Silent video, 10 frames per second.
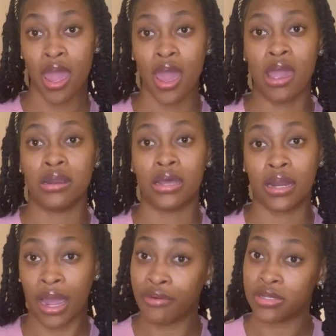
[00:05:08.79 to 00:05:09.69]
and then
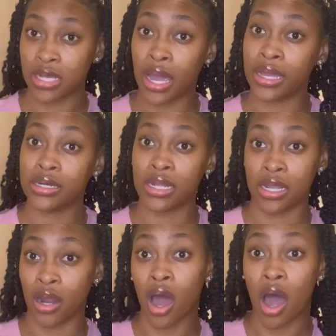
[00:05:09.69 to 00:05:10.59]
I resigned in
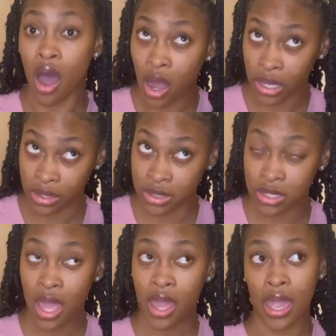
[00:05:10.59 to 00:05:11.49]
August
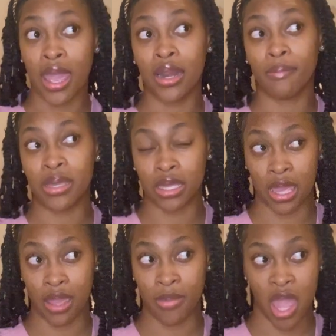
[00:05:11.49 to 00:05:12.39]
and
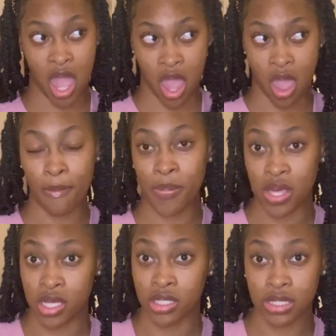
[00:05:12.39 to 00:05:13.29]
became a
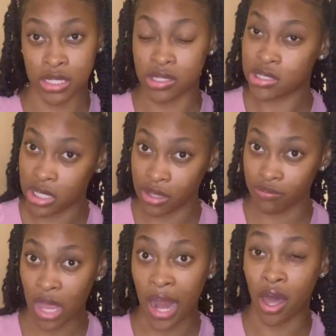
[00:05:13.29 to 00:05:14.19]
PCT
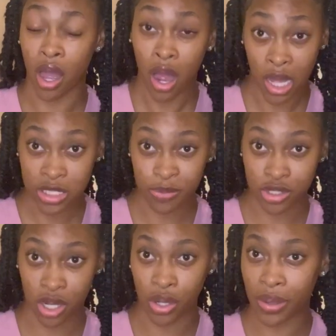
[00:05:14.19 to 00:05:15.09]
at a
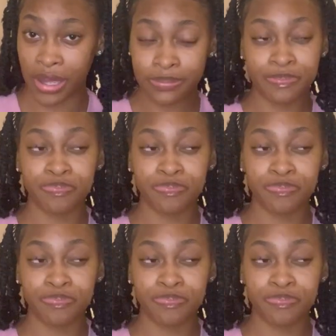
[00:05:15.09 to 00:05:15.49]
hospital, okay?